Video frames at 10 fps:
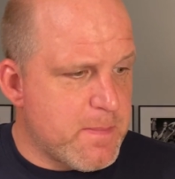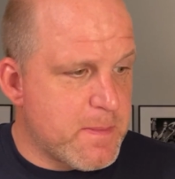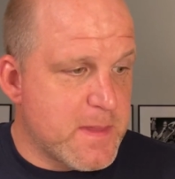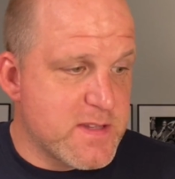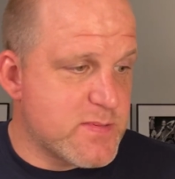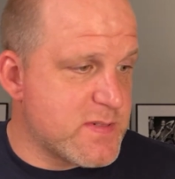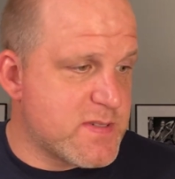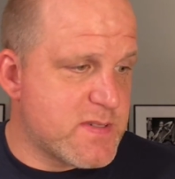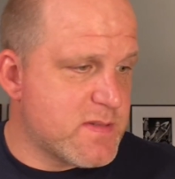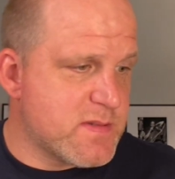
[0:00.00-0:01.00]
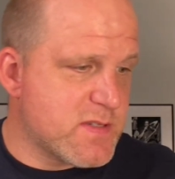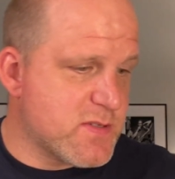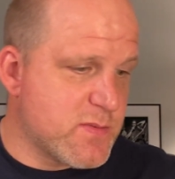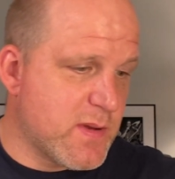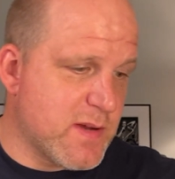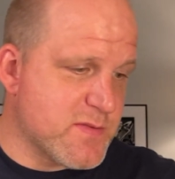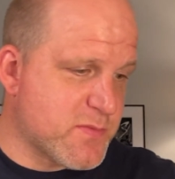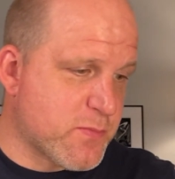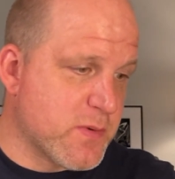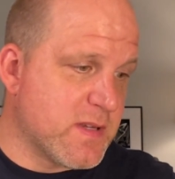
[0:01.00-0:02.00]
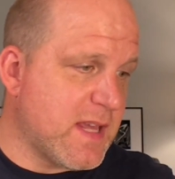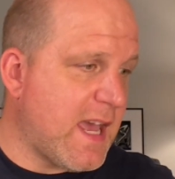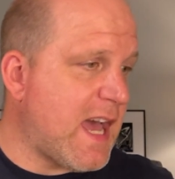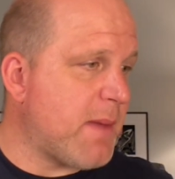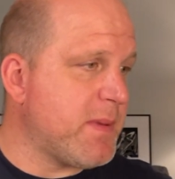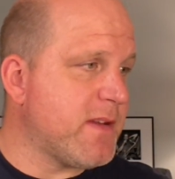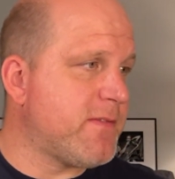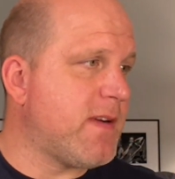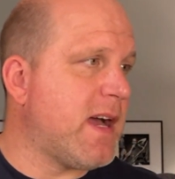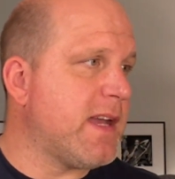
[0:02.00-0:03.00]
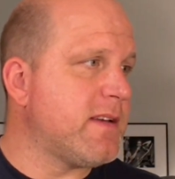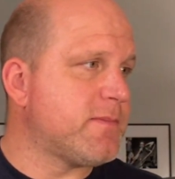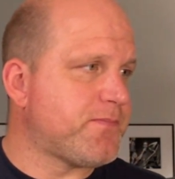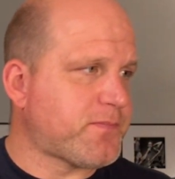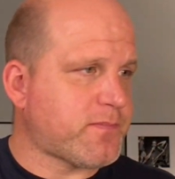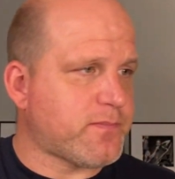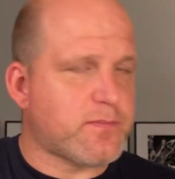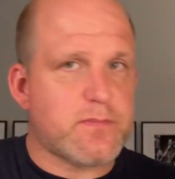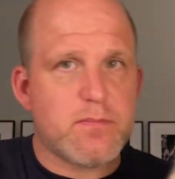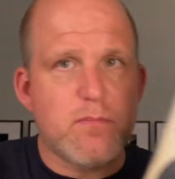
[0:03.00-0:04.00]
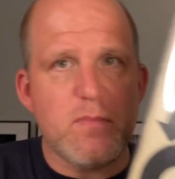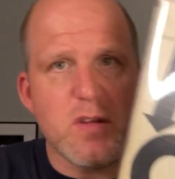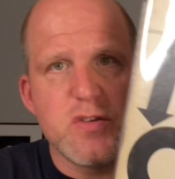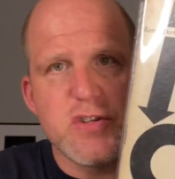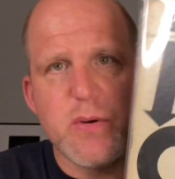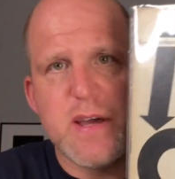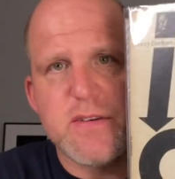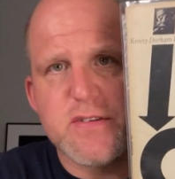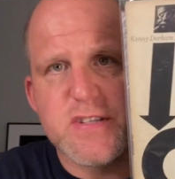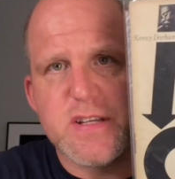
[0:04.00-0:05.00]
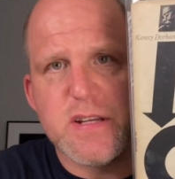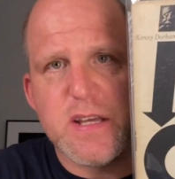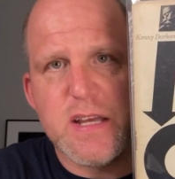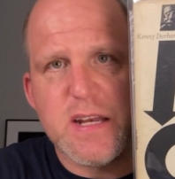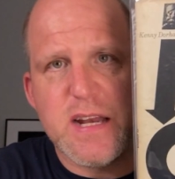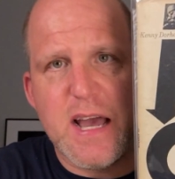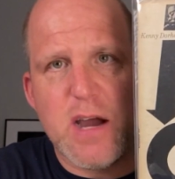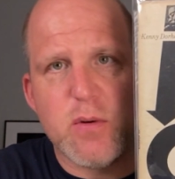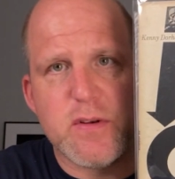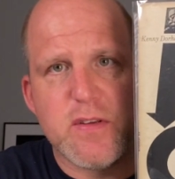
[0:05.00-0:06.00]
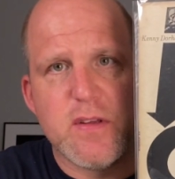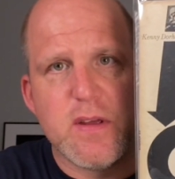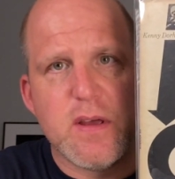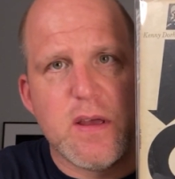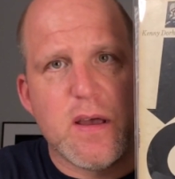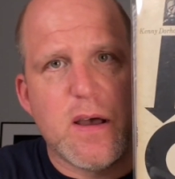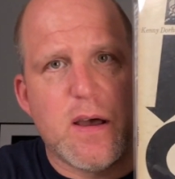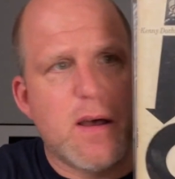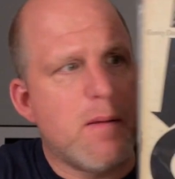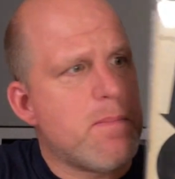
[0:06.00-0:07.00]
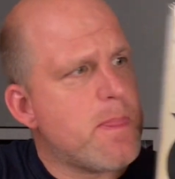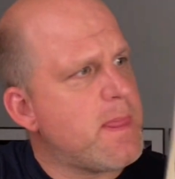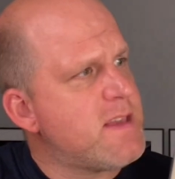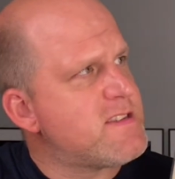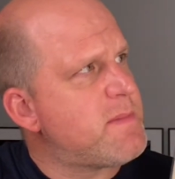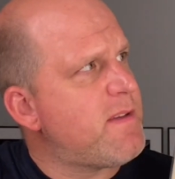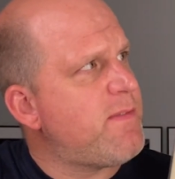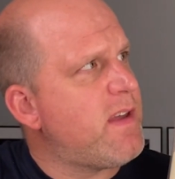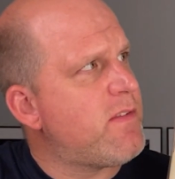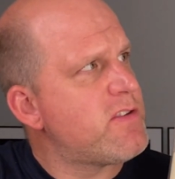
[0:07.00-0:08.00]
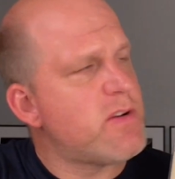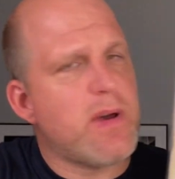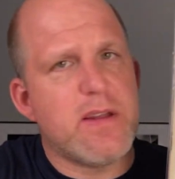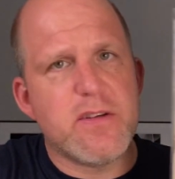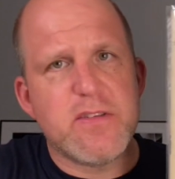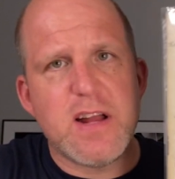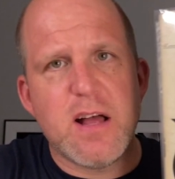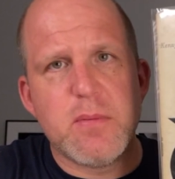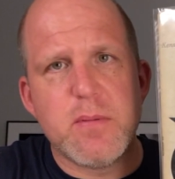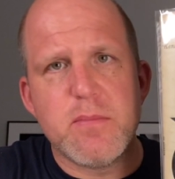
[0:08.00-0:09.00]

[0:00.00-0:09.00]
this is one I was really happy to find. Joe Henderson, In and Out. Is it my favorite Joe Henderson album?